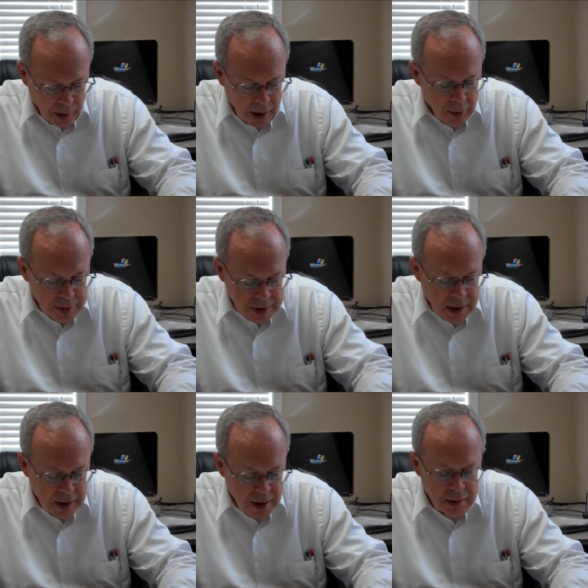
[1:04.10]
I was
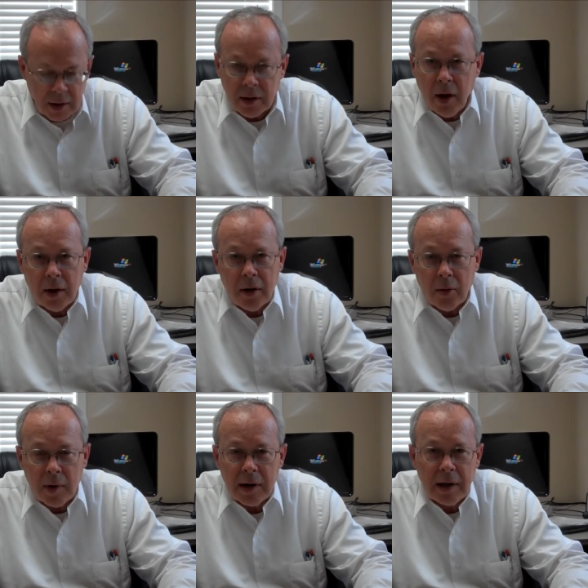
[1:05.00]
thinking that God
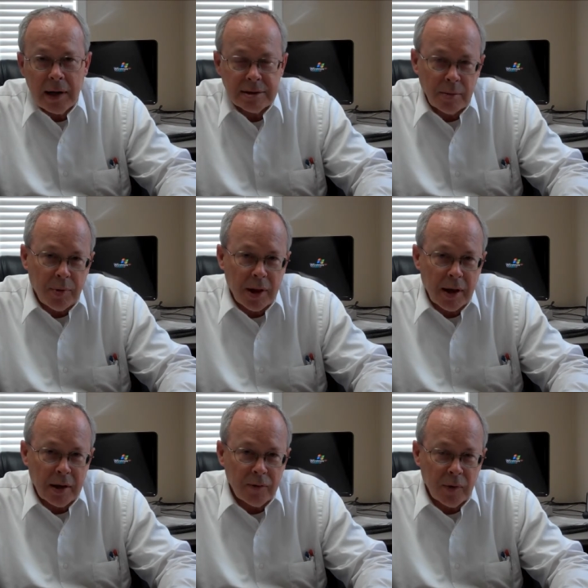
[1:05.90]
already has a
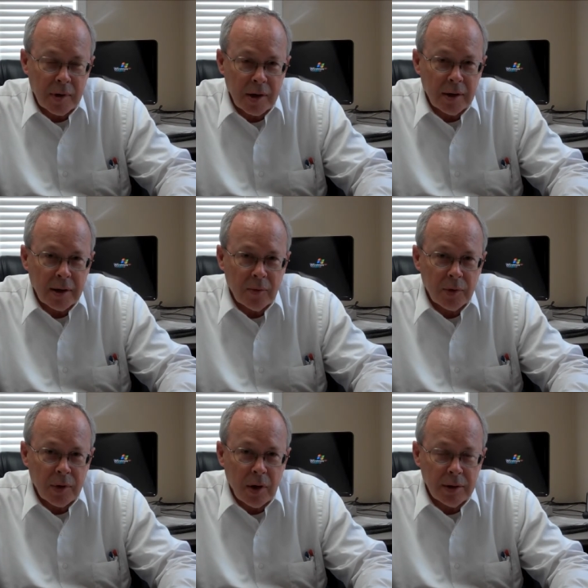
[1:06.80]
plan for dealing with
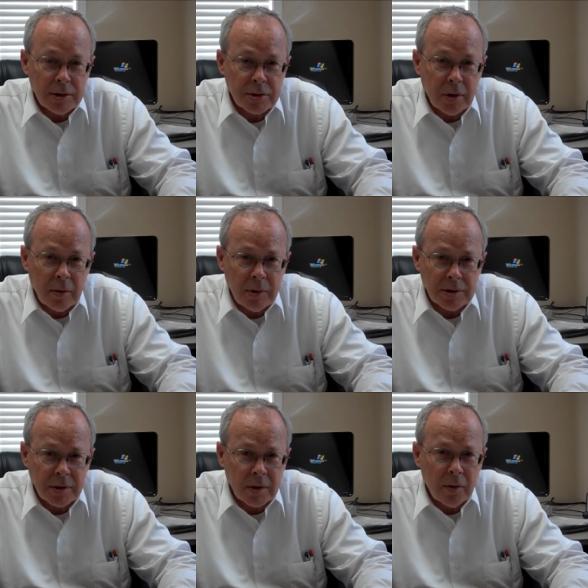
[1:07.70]
all these troubles
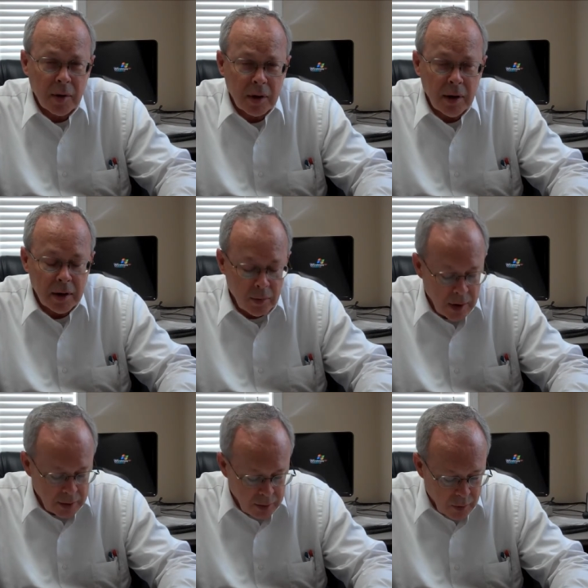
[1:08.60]
that are going on
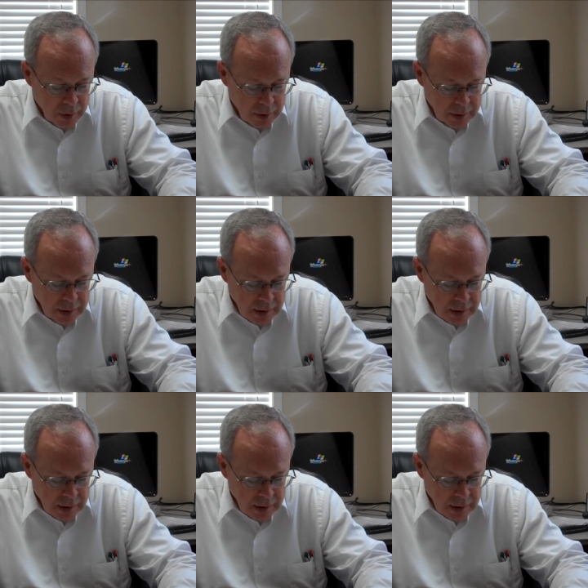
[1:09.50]
around the world.